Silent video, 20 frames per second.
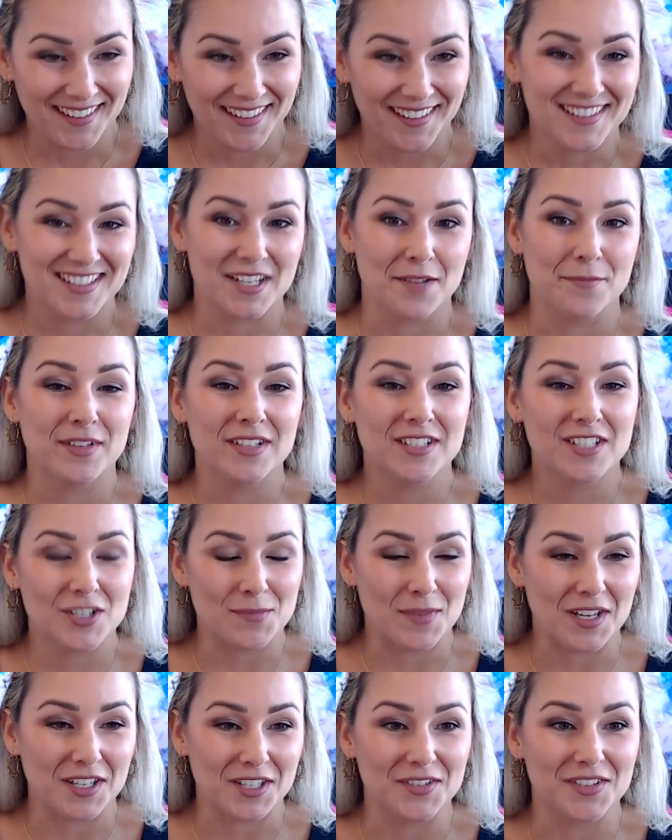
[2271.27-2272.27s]
something to
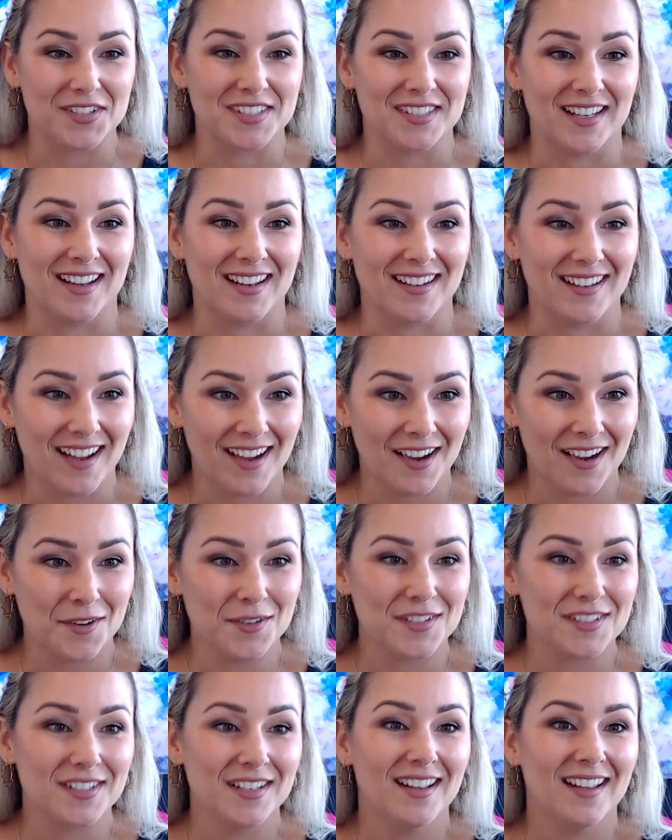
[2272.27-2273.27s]
make you stand out,